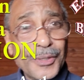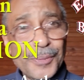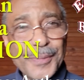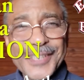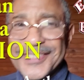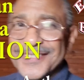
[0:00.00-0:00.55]
on a
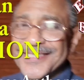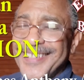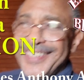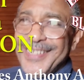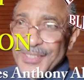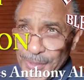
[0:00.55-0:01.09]
Mission.
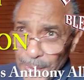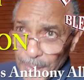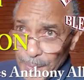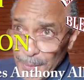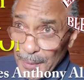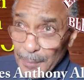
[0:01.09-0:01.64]
So
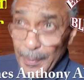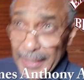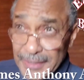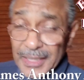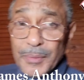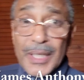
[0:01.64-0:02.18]

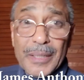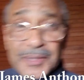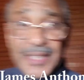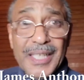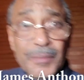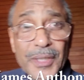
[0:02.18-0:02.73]
basically what I was
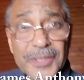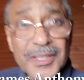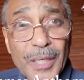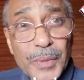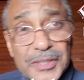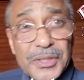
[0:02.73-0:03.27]
saying was I
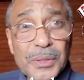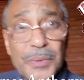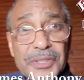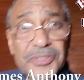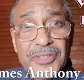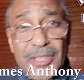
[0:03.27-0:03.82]
went to
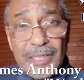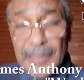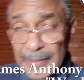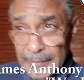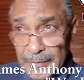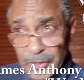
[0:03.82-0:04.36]
this
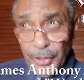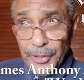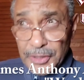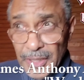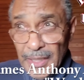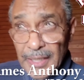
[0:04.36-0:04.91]
church
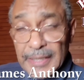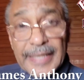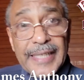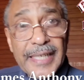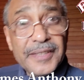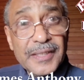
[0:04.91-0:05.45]
that
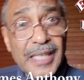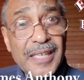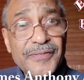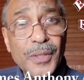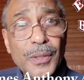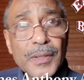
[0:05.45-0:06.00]
catered to gay
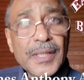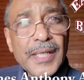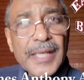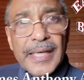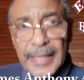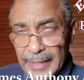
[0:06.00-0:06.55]
folk,
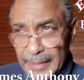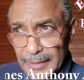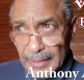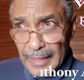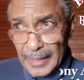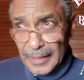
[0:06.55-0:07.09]

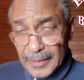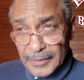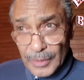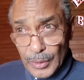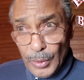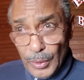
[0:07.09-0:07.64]
and the
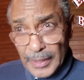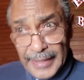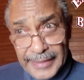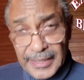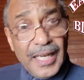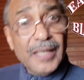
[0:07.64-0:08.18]
Lord, and
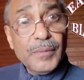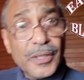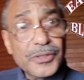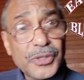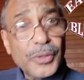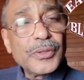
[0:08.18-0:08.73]
I said, I ain't
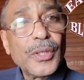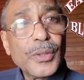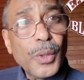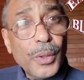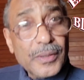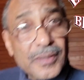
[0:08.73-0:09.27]
going to join. The
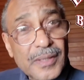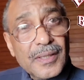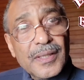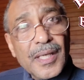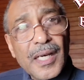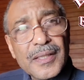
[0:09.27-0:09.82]
Lord
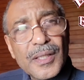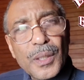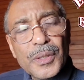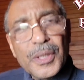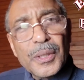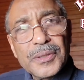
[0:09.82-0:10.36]
God, the
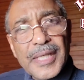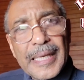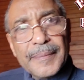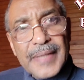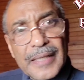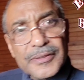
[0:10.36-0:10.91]
Holy Ghost
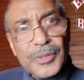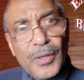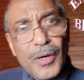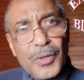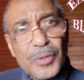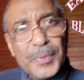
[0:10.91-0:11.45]
came down so
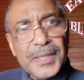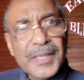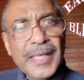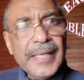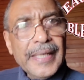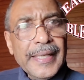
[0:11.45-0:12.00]
hard on me,
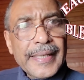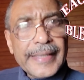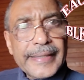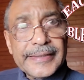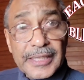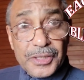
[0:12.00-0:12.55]

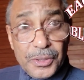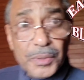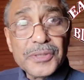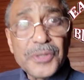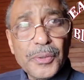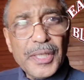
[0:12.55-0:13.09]
and he said, you will
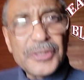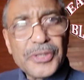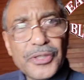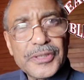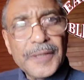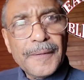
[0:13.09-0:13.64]
join that
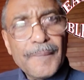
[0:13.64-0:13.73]
church.